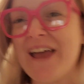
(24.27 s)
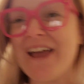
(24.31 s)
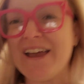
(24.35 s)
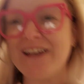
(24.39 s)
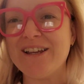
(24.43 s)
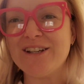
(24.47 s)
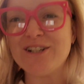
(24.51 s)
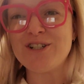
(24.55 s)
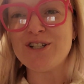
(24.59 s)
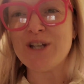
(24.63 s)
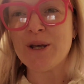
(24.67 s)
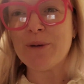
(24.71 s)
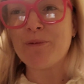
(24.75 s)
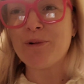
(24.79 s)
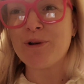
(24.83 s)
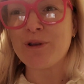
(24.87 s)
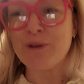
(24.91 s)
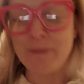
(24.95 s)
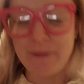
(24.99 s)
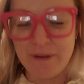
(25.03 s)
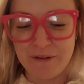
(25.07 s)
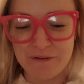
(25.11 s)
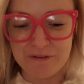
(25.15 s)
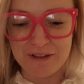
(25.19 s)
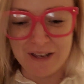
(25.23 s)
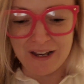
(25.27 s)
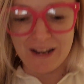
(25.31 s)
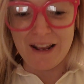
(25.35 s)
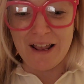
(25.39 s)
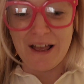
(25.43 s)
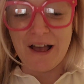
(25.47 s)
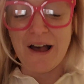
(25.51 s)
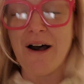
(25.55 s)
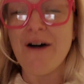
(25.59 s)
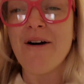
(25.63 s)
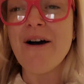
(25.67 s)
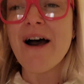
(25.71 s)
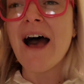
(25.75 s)
a ship with me
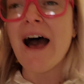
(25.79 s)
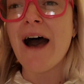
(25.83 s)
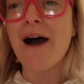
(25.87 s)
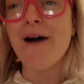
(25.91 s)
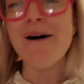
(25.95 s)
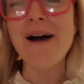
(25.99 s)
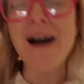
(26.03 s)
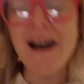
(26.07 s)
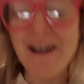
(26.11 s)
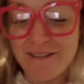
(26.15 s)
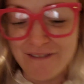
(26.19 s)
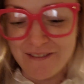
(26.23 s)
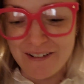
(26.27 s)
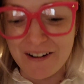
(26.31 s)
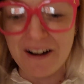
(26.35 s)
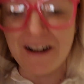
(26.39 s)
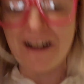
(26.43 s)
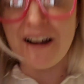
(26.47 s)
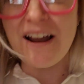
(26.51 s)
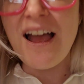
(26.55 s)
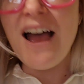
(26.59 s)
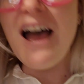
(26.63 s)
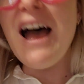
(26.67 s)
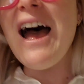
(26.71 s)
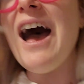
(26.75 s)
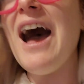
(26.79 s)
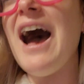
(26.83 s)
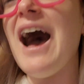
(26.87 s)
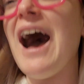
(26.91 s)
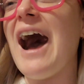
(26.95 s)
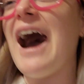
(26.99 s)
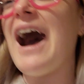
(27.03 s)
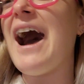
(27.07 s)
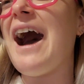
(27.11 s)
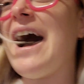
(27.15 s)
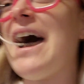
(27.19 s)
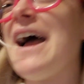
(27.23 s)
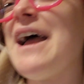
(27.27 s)
video. However,
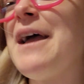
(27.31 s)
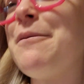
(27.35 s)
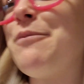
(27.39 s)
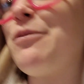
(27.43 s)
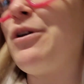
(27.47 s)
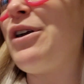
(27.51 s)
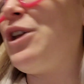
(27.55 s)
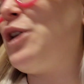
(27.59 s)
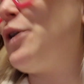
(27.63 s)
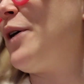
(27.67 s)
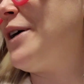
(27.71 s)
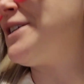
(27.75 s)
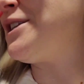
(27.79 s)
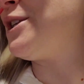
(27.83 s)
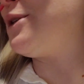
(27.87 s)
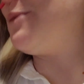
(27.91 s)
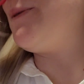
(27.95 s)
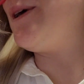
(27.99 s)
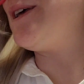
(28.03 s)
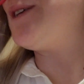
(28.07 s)
I am bringing you guys to the